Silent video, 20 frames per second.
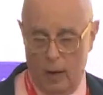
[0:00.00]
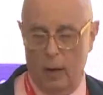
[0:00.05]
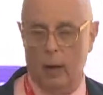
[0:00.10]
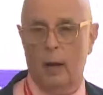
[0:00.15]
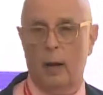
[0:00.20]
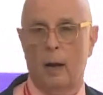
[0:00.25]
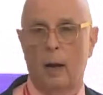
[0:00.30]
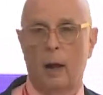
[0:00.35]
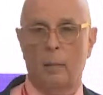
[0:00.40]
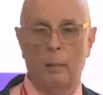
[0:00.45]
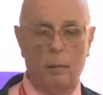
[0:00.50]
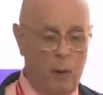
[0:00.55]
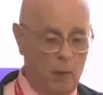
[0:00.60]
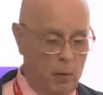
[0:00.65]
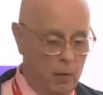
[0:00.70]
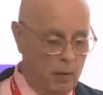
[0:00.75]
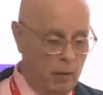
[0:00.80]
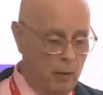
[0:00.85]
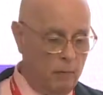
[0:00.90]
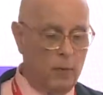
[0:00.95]
I'm
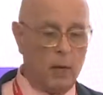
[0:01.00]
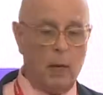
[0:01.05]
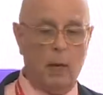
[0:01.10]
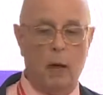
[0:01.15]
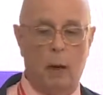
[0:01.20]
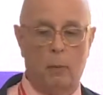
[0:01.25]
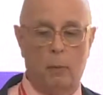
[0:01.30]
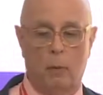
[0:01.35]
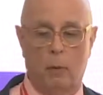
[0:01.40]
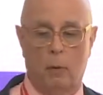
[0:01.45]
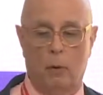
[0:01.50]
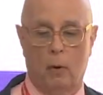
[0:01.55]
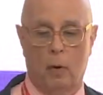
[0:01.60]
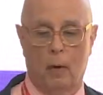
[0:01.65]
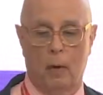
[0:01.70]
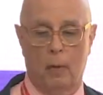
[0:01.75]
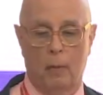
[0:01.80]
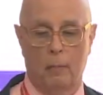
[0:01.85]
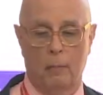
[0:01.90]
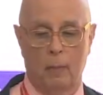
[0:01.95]
going to give you a couple
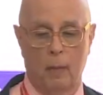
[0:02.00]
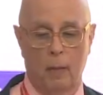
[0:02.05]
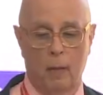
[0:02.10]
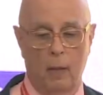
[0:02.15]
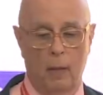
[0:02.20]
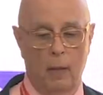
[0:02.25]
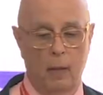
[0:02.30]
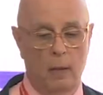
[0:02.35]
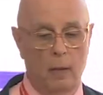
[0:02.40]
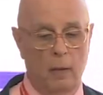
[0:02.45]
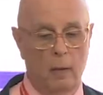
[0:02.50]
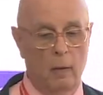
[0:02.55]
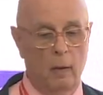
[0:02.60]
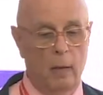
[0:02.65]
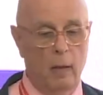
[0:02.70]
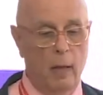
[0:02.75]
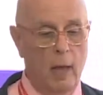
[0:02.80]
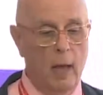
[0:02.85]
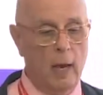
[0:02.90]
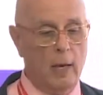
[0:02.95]

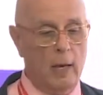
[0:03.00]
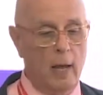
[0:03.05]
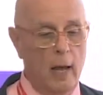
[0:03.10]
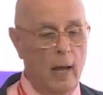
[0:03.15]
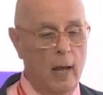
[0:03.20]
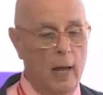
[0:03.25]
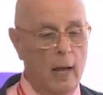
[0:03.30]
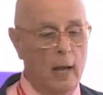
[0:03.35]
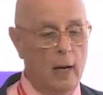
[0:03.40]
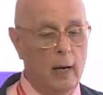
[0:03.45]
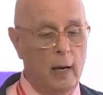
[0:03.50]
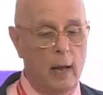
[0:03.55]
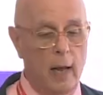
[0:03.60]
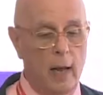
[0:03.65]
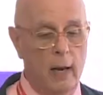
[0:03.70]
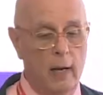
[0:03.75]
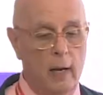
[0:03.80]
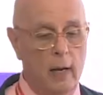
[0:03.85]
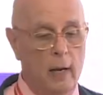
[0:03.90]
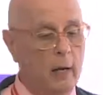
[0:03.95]

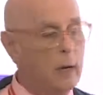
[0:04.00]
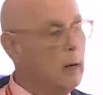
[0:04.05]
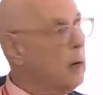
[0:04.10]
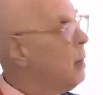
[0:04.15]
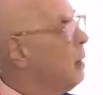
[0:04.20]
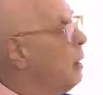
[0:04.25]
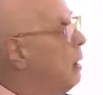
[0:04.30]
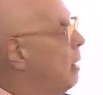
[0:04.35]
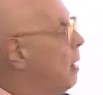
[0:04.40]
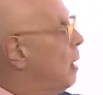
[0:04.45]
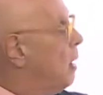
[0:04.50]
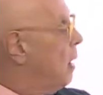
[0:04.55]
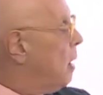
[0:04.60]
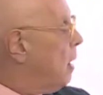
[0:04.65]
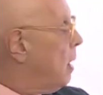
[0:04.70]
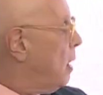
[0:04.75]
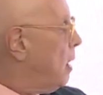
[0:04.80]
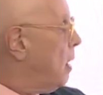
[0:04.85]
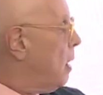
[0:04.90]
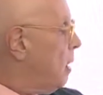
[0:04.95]
headline here.
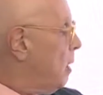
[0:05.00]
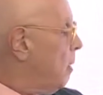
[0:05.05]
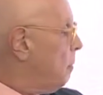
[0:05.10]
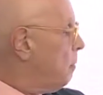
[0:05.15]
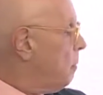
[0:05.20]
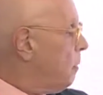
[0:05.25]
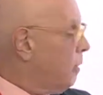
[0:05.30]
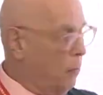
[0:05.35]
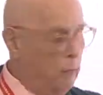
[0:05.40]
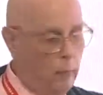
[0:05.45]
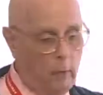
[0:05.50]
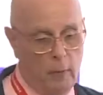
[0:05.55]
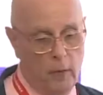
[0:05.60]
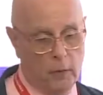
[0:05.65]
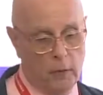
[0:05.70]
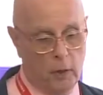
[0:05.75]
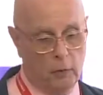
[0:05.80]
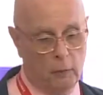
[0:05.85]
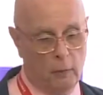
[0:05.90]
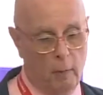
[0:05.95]

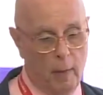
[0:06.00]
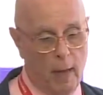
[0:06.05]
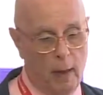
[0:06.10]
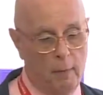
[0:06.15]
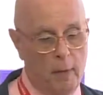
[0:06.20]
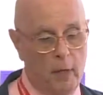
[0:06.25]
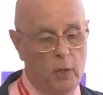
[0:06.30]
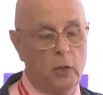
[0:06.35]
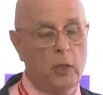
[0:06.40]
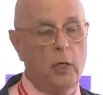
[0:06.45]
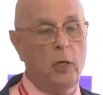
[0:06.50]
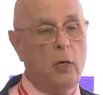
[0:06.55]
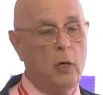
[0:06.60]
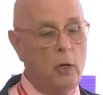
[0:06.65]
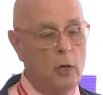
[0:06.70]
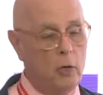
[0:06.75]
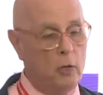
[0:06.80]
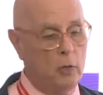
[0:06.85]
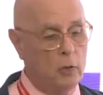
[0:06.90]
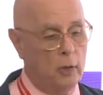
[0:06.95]
This is from NBC
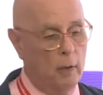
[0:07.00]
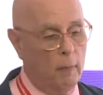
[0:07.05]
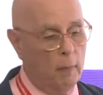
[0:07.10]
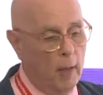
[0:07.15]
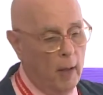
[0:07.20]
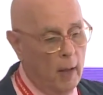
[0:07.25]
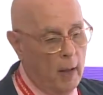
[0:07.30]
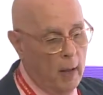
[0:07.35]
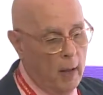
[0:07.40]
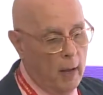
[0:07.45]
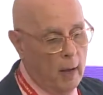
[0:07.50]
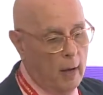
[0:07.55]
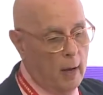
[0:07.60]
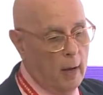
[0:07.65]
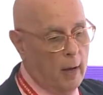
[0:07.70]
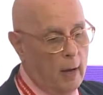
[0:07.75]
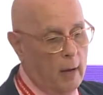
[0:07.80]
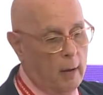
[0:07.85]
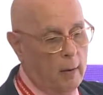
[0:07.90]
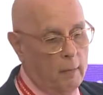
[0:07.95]
News.
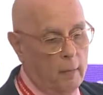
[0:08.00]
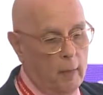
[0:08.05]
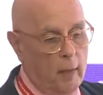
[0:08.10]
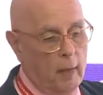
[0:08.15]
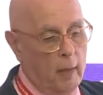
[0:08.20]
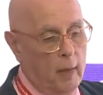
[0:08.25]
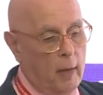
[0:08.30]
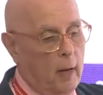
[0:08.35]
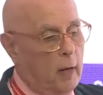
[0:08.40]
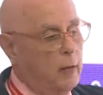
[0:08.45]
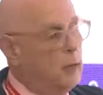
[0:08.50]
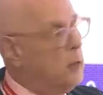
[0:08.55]
It